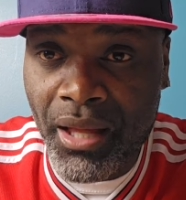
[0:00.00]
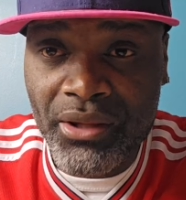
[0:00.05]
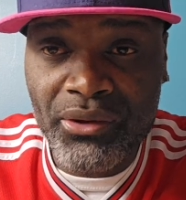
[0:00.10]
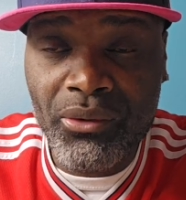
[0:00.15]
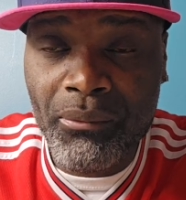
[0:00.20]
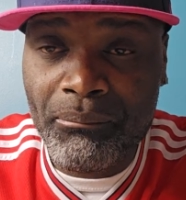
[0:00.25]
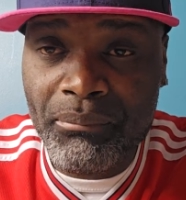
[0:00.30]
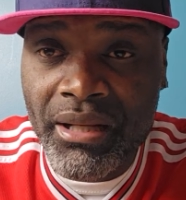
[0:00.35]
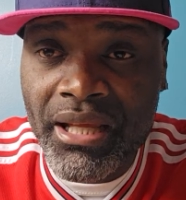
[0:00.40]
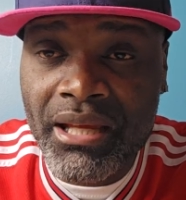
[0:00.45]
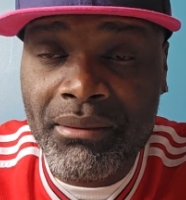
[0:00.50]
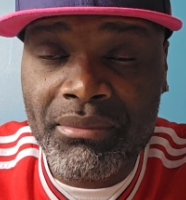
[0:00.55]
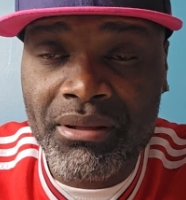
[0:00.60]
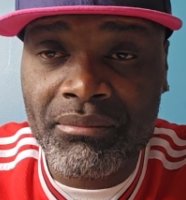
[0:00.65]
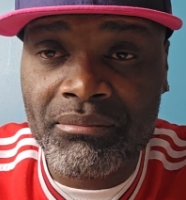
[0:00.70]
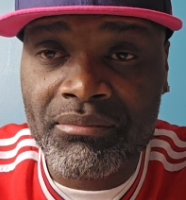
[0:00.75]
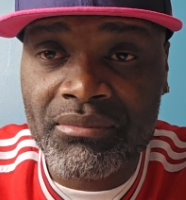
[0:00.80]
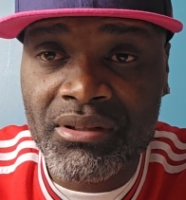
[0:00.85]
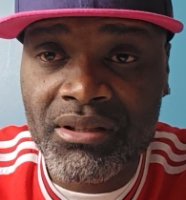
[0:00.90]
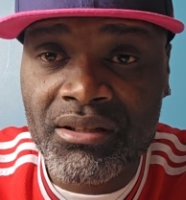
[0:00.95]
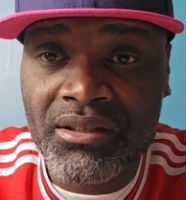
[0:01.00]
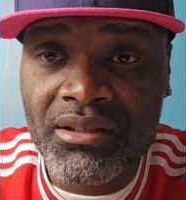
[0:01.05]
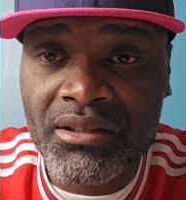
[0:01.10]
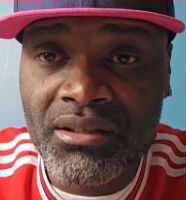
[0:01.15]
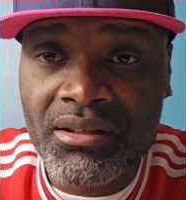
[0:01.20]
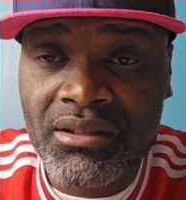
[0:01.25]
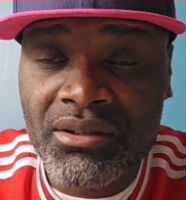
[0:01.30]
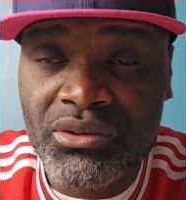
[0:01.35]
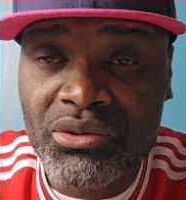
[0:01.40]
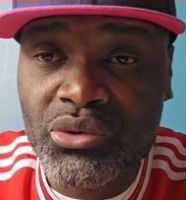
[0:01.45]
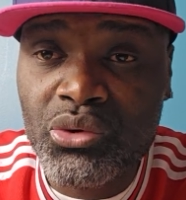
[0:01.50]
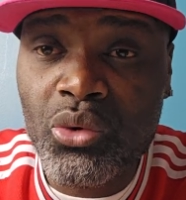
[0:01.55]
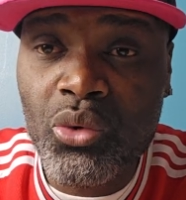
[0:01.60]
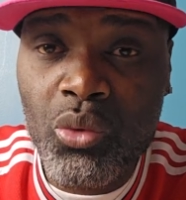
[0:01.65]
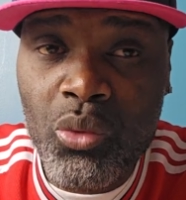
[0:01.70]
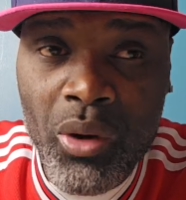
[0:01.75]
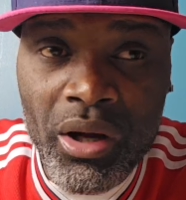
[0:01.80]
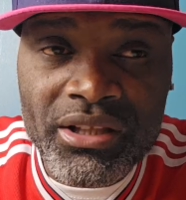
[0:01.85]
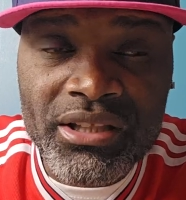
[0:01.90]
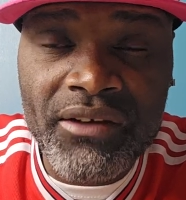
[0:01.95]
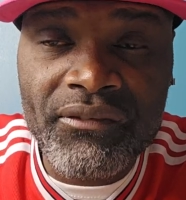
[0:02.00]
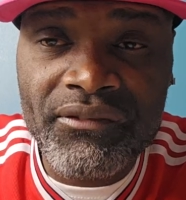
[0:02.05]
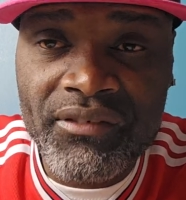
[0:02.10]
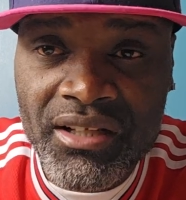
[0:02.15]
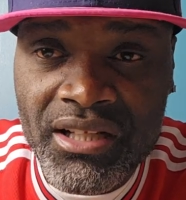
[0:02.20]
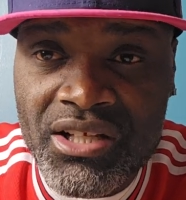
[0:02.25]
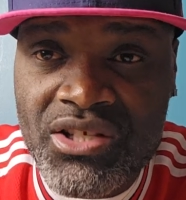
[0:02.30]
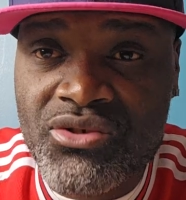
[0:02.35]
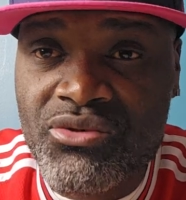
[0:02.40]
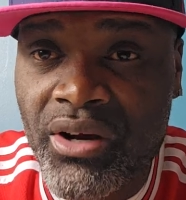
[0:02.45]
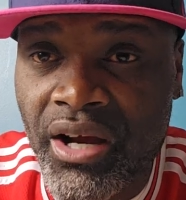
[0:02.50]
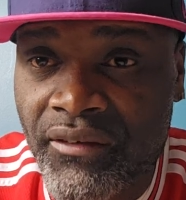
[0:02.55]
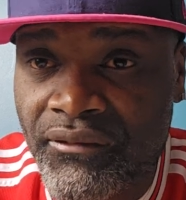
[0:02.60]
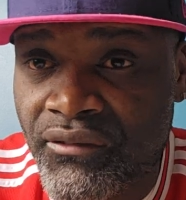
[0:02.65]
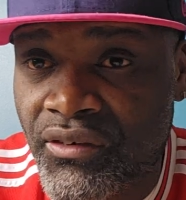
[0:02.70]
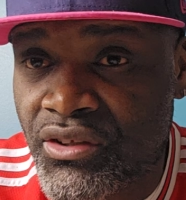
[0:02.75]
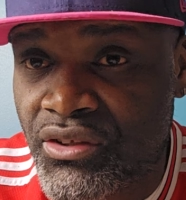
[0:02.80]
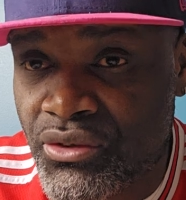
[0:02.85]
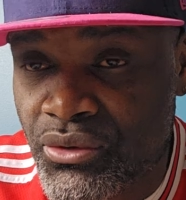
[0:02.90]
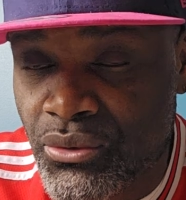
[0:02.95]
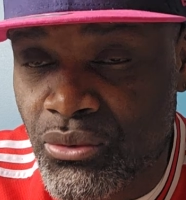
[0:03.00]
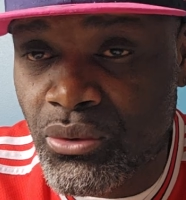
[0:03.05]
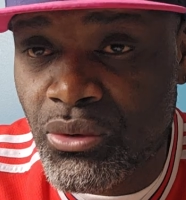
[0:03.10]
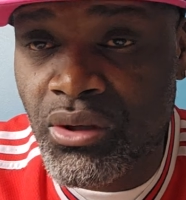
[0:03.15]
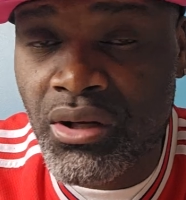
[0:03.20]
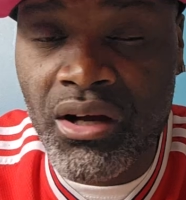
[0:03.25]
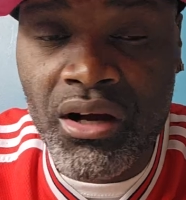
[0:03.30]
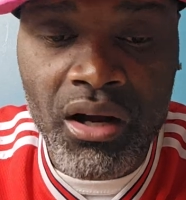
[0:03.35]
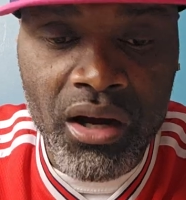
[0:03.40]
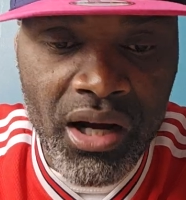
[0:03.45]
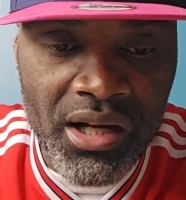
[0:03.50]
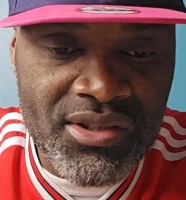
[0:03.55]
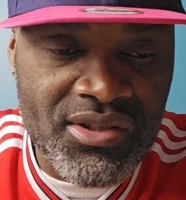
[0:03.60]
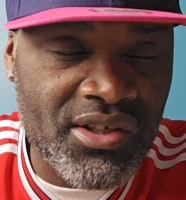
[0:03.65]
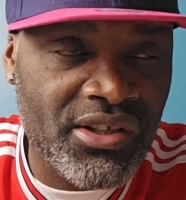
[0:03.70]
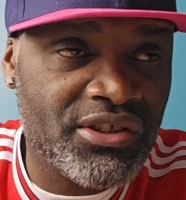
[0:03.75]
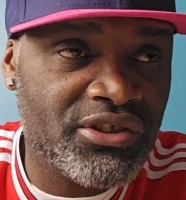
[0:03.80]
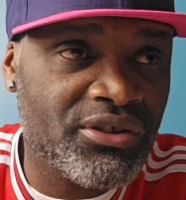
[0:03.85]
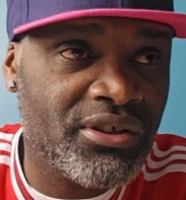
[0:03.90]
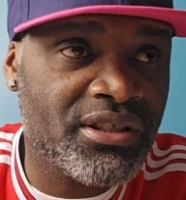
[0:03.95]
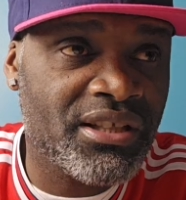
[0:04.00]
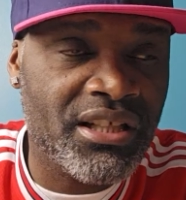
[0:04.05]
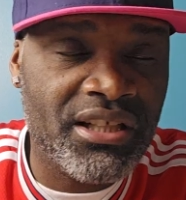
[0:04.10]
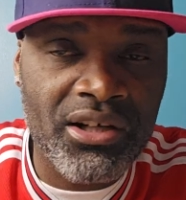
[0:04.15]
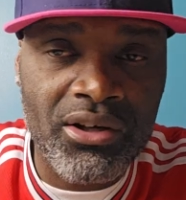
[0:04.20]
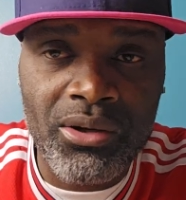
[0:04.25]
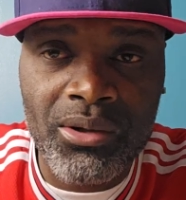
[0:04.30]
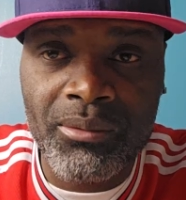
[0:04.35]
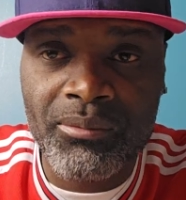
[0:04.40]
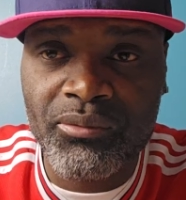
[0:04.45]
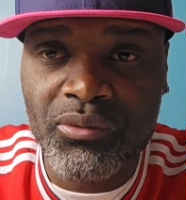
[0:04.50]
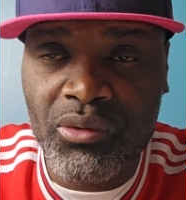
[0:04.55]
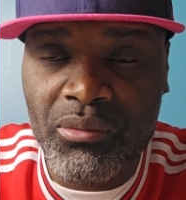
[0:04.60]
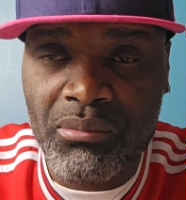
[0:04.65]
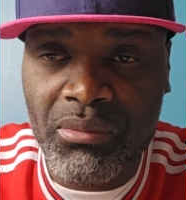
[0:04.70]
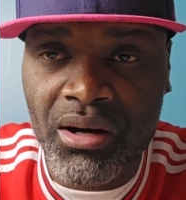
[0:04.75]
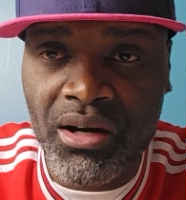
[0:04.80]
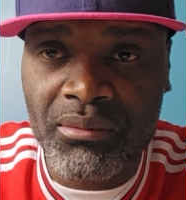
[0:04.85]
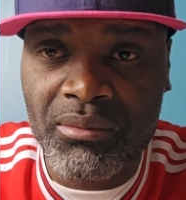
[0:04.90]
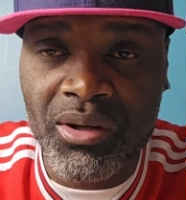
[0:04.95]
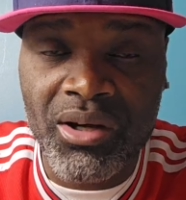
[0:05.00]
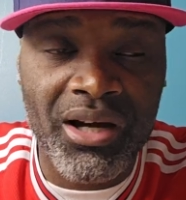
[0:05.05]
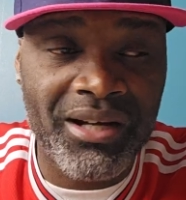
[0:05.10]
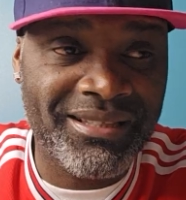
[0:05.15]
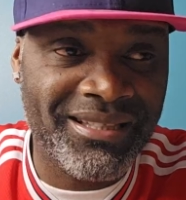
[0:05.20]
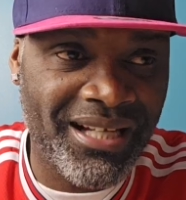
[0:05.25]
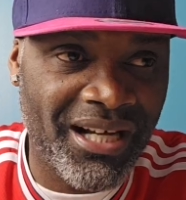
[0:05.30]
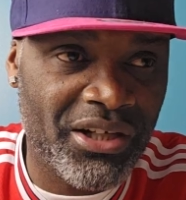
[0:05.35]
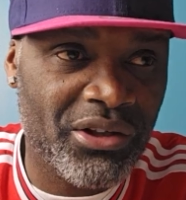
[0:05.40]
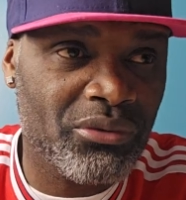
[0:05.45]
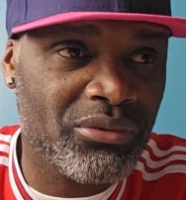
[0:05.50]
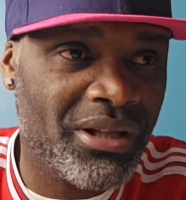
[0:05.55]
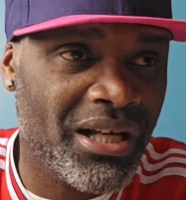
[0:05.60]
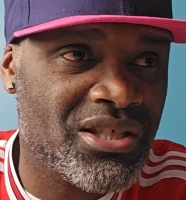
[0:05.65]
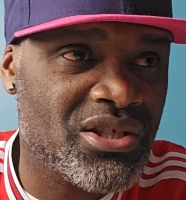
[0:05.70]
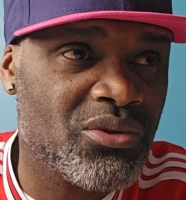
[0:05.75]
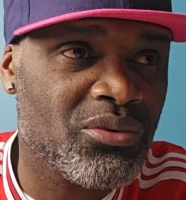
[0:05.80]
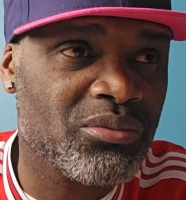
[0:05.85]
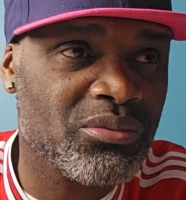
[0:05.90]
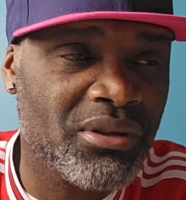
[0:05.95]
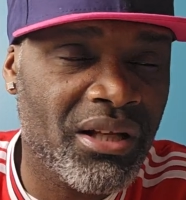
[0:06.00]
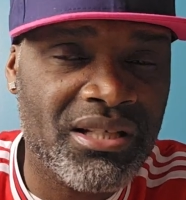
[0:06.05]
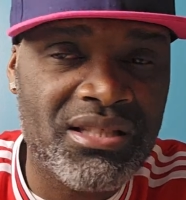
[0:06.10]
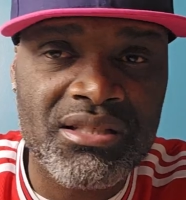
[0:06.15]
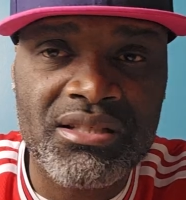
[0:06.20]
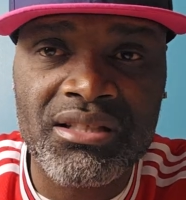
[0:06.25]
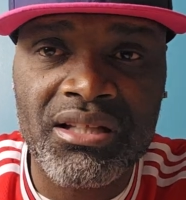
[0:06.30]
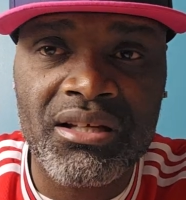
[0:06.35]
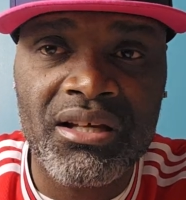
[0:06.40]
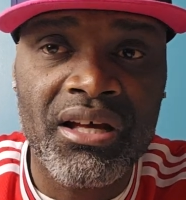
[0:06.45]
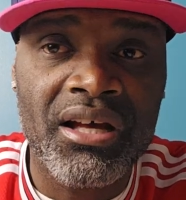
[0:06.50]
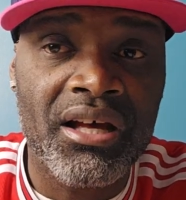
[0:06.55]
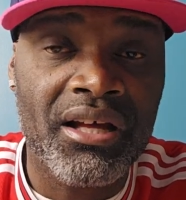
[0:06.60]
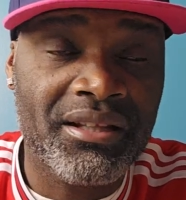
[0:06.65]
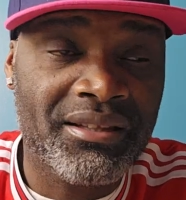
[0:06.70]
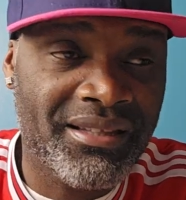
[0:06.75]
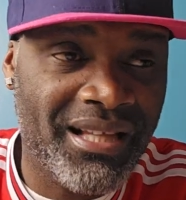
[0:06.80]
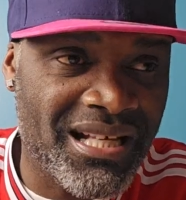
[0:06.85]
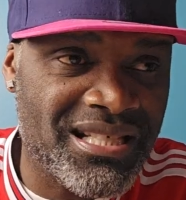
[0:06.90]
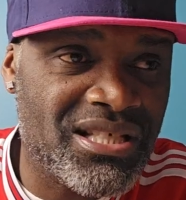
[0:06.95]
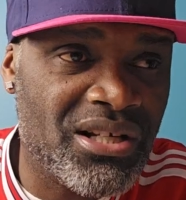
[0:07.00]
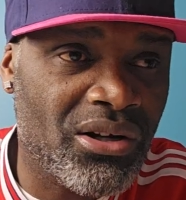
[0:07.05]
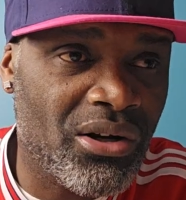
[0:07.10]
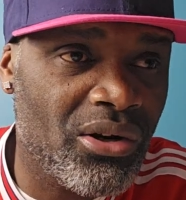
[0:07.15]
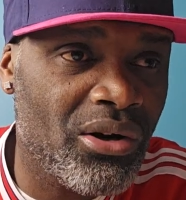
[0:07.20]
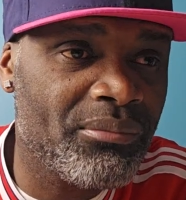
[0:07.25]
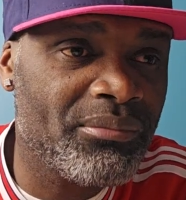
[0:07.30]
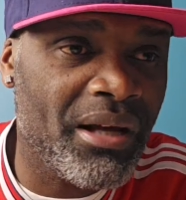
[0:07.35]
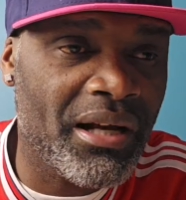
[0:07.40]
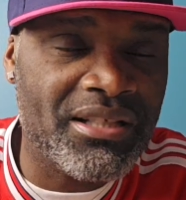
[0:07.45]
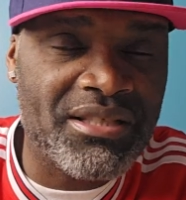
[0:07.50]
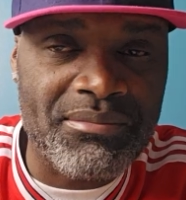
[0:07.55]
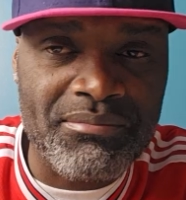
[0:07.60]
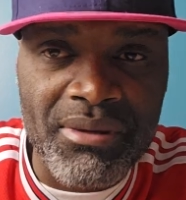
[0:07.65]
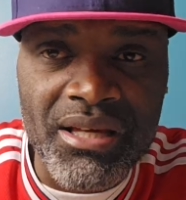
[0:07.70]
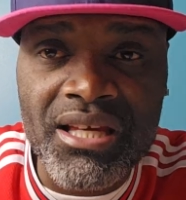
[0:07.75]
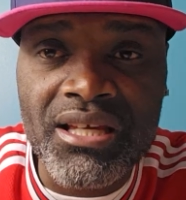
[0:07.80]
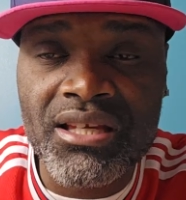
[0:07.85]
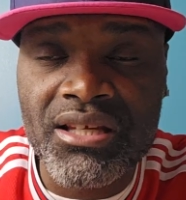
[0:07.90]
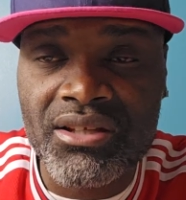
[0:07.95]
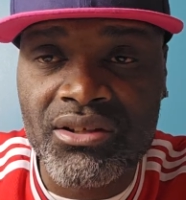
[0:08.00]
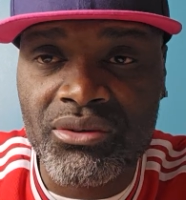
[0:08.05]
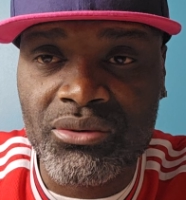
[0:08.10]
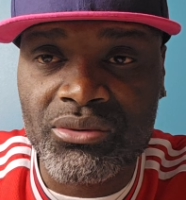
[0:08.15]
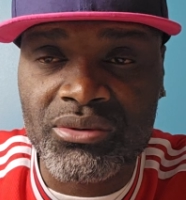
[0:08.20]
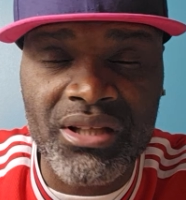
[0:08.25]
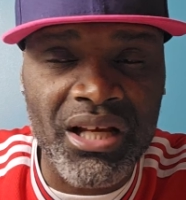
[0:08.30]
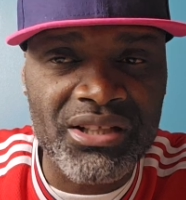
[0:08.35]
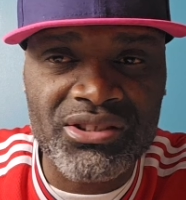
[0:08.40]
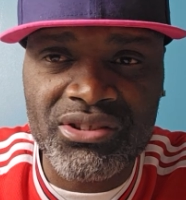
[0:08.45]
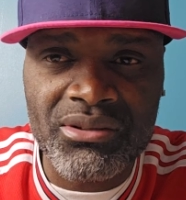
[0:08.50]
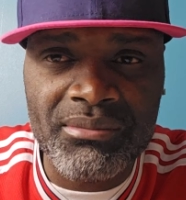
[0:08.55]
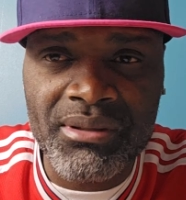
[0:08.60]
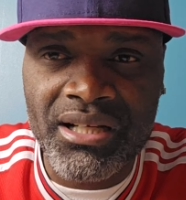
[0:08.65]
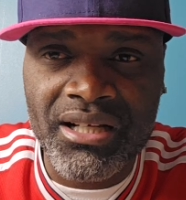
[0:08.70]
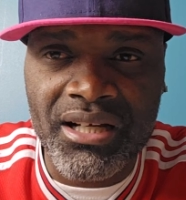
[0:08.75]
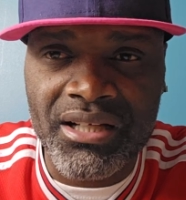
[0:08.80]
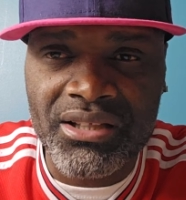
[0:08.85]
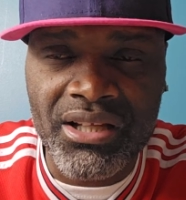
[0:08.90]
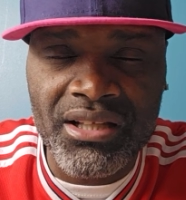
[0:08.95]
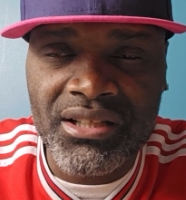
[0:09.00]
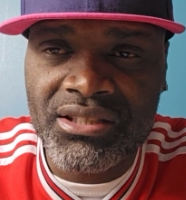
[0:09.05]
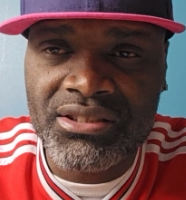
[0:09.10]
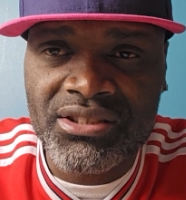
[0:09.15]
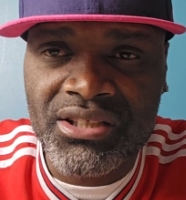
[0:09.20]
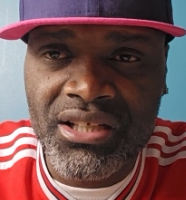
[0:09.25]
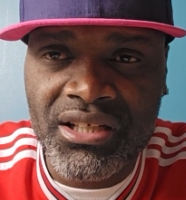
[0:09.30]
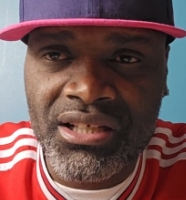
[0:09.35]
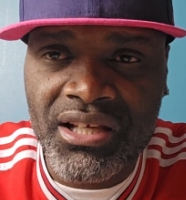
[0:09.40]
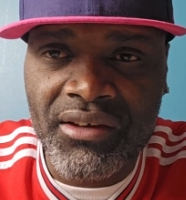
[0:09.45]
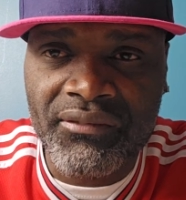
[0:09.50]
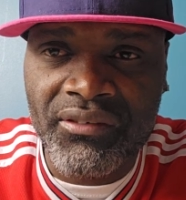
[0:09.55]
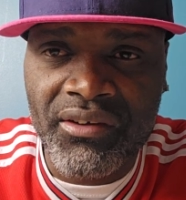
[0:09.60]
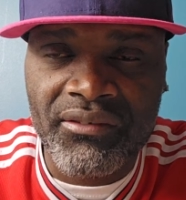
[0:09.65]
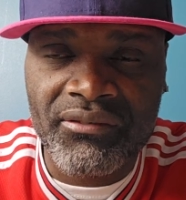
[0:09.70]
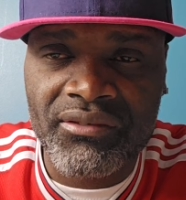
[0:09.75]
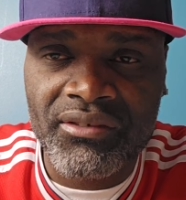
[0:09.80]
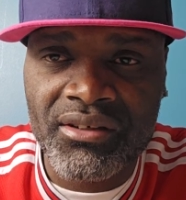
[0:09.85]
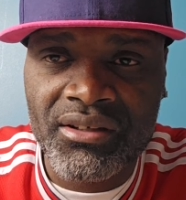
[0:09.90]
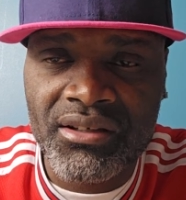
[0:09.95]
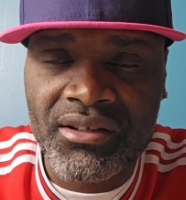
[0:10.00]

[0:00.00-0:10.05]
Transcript: I don't blame him. Do what you feel is right for you. Concentrate on your club football because that's the club that's making you. Not Jamaica, not the JFF.